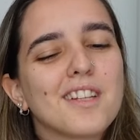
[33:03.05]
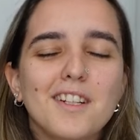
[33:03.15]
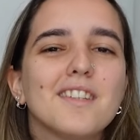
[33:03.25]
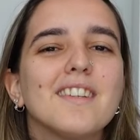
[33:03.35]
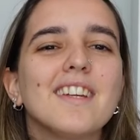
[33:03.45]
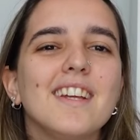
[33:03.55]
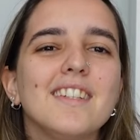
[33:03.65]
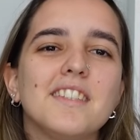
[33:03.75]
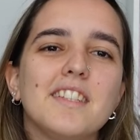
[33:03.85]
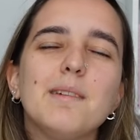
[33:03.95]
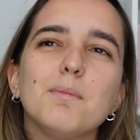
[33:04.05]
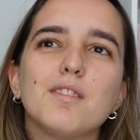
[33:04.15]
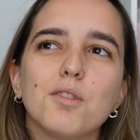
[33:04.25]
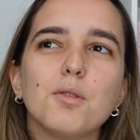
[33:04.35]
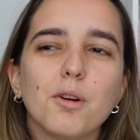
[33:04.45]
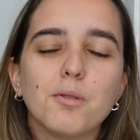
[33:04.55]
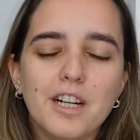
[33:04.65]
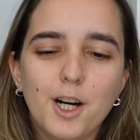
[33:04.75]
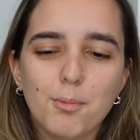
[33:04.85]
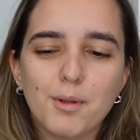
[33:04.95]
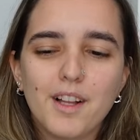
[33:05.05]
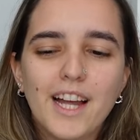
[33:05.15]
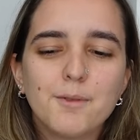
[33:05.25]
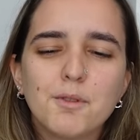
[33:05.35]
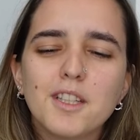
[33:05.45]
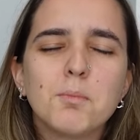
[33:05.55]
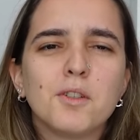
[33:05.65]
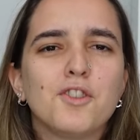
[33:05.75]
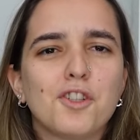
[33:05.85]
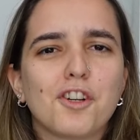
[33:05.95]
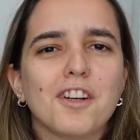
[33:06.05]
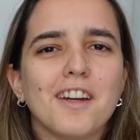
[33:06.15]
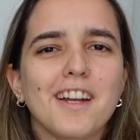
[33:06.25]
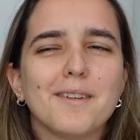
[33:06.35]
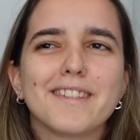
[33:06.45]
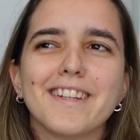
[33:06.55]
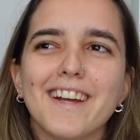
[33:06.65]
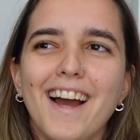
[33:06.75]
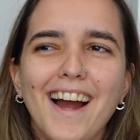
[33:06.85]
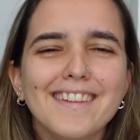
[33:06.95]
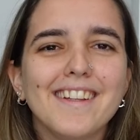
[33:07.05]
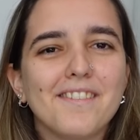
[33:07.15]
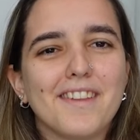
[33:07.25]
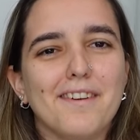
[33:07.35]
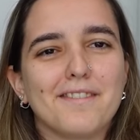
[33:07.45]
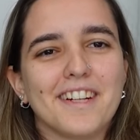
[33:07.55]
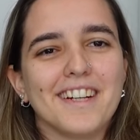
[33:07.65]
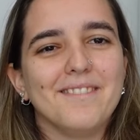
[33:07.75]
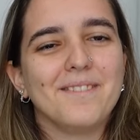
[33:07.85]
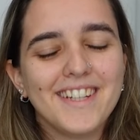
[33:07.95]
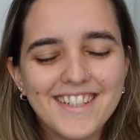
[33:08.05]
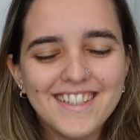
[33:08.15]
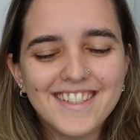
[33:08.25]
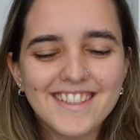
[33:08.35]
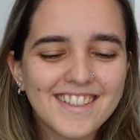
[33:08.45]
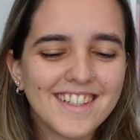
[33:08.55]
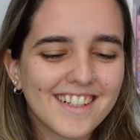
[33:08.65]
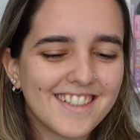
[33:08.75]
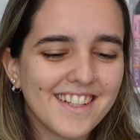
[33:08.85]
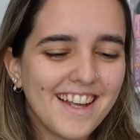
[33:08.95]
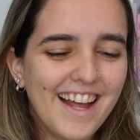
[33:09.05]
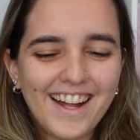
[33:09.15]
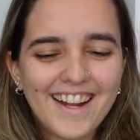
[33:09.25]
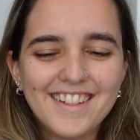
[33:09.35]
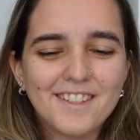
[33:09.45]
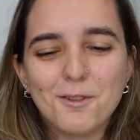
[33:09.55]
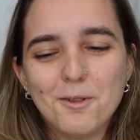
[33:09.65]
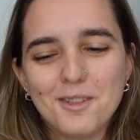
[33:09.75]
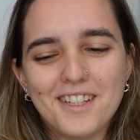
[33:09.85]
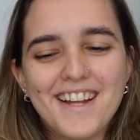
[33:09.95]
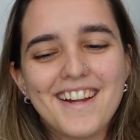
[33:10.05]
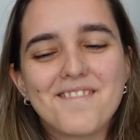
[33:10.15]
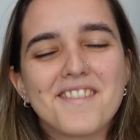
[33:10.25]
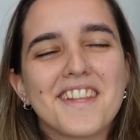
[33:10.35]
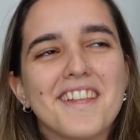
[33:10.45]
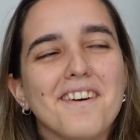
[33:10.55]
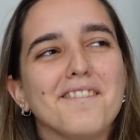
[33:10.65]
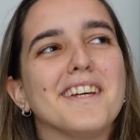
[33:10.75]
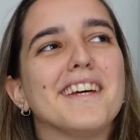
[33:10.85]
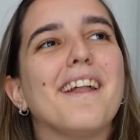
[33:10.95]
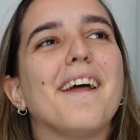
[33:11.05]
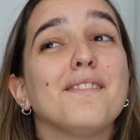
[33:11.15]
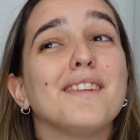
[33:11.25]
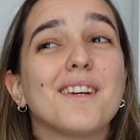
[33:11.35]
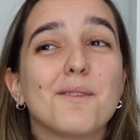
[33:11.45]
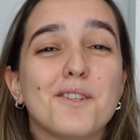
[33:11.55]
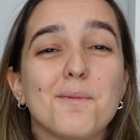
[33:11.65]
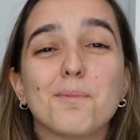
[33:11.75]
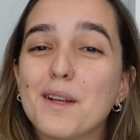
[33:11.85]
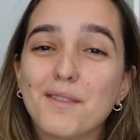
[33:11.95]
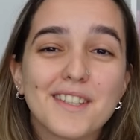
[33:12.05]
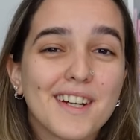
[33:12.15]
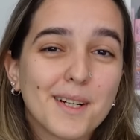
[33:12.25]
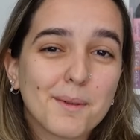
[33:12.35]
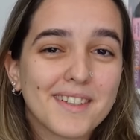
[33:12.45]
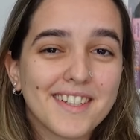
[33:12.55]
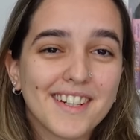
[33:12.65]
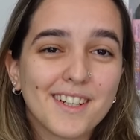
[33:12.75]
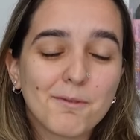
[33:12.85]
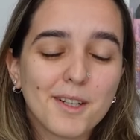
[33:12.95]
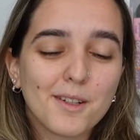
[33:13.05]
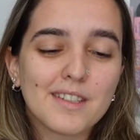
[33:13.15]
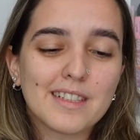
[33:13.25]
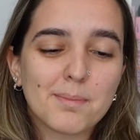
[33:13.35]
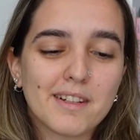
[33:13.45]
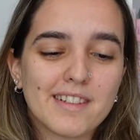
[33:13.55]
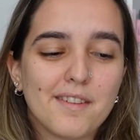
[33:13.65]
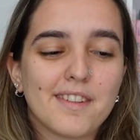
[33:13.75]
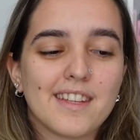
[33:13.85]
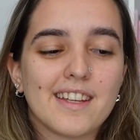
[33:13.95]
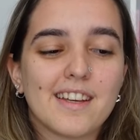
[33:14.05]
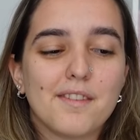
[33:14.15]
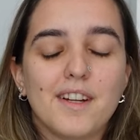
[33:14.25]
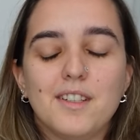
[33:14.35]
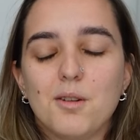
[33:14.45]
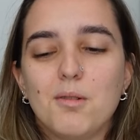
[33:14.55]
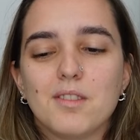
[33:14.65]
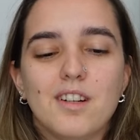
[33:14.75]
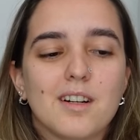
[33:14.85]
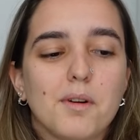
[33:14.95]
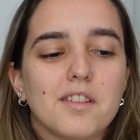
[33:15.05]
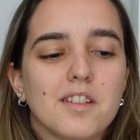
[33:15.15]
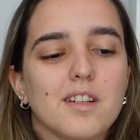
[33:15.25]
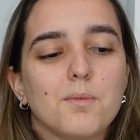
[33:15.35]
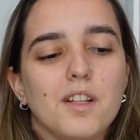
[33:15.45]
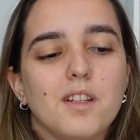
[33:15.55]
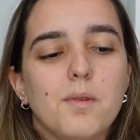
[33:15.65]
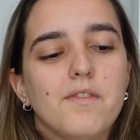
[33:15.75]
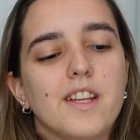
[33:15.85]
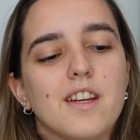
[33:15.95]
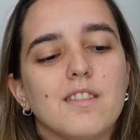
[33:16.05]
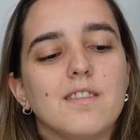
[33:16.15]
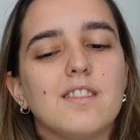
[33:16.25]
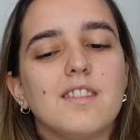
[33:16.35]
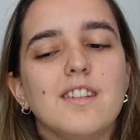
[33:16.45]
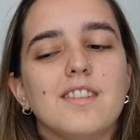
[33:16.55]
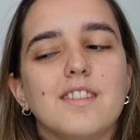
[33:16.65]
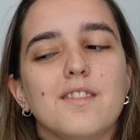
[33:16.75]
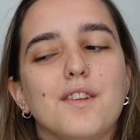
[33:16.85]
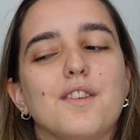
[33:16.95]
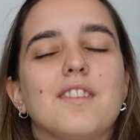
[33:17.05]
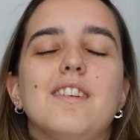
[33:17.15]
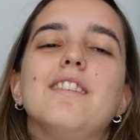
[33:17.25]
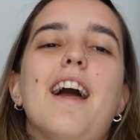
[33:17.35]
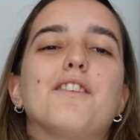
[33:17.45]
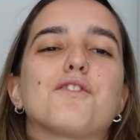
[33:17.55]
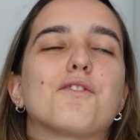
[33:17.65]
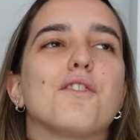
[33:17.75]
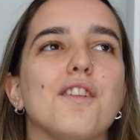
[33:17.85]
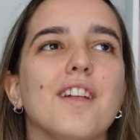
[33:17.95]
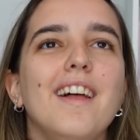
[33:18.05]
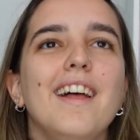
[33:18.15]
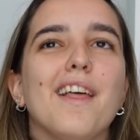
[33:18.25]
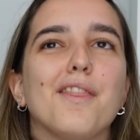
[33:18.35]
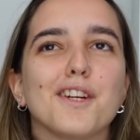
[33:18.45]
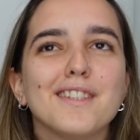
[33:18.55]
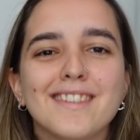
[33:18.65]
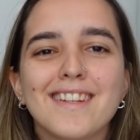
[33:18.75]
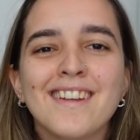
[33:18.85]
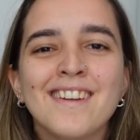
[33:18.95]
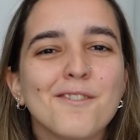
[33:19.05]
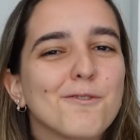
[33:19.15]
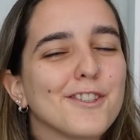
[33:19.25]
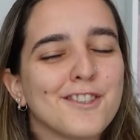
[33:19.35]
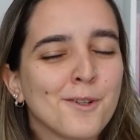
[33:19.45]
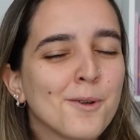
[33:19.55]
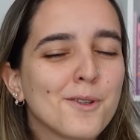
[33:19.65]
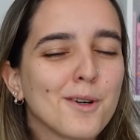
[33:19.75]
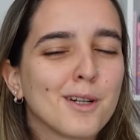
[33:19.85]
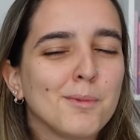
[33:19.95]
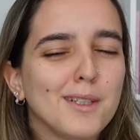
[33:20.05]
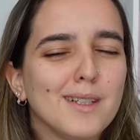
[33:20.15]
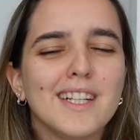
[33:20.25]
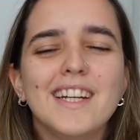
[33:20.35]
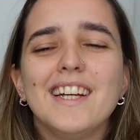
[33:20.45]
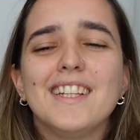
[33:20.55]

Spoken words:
I just feel like he seemed so grown up and really mature. And I was like, I love that for him. He just looked kind of cool and I really loved it. But I feel like we should briefly talk about Tara and Willow, just because I feel like if I don't talk about Tara and Willow in my videos, it just feels unnatural. Their scene was so adorable.